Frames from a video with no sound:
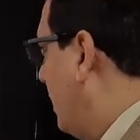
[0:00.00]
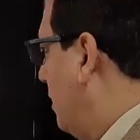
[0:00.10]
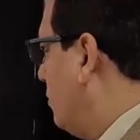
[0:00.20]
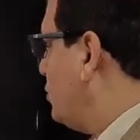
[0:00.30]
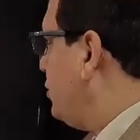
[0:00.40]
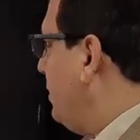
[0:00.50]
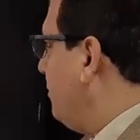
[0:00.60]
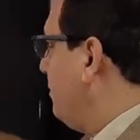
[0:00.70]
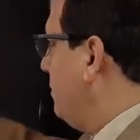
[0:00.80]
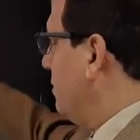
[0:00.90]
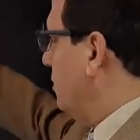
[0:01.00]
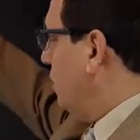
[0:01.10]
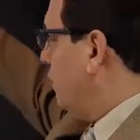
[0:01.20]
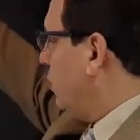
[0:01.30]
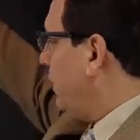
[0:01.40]
a long sheath
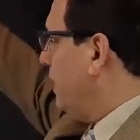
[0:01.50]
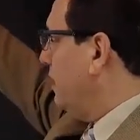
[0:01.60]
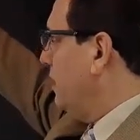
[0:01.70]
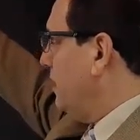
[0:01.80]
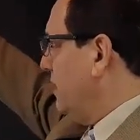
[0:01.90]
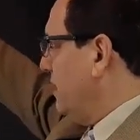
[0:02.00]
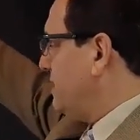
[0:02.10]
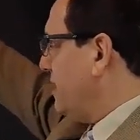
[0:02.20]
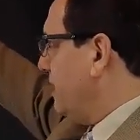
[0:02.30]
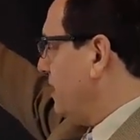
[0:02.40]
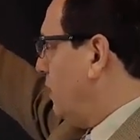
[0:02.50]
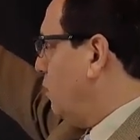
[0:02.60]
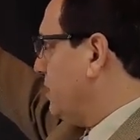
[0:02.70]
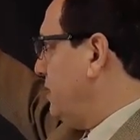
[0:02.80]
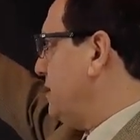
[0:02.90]
all the way inside the
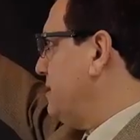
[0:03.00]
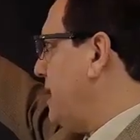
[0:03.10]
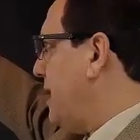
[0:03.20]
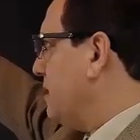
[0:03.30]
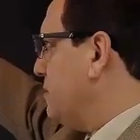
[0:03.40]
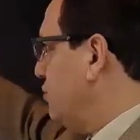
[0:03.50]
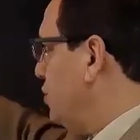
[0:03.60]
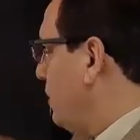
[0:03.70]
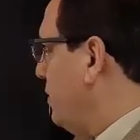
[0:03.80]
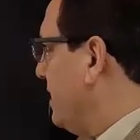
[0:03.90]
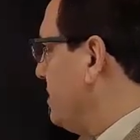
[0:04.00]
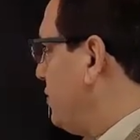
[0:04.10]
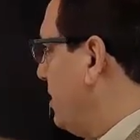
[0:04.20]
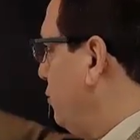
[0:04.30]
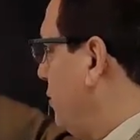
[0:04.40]
aortic sac. So this way you can
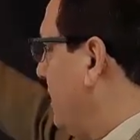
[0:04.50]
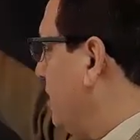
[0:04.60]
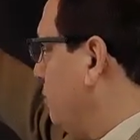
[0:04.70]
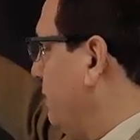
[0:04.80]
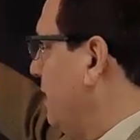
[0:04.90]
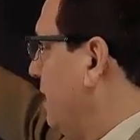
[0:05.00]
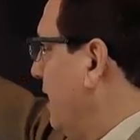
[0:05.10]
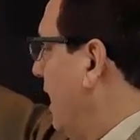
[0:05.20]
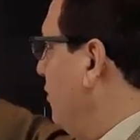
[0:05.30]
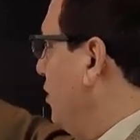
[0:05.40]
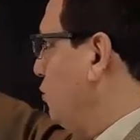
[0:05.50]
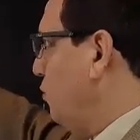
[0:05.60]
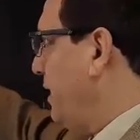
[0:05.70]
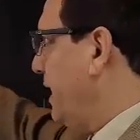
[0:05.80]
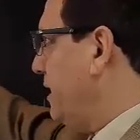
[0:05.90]
straighten your anatomy, and then it
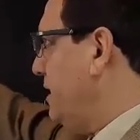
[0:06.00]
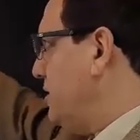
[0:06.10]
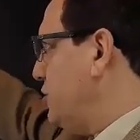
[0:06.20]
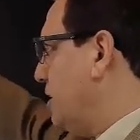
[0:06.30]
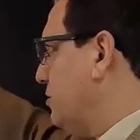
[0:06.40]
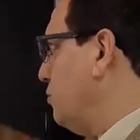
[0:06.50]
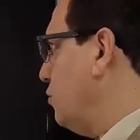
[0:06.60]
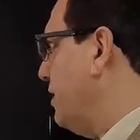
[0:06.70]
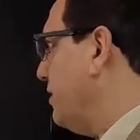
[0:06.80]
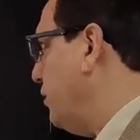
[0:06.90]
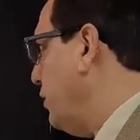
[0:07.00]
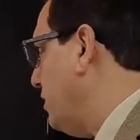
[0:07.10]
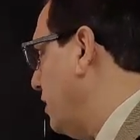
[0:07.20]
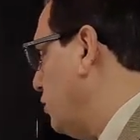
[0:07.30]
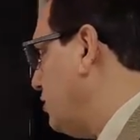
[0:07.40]
will be an easy shot to go and
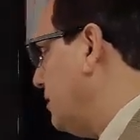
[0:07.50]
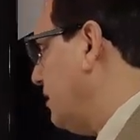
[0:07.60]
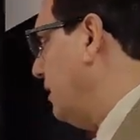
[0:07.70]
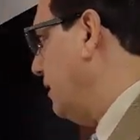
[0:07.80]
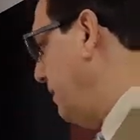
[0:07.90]
cannulate the contralateral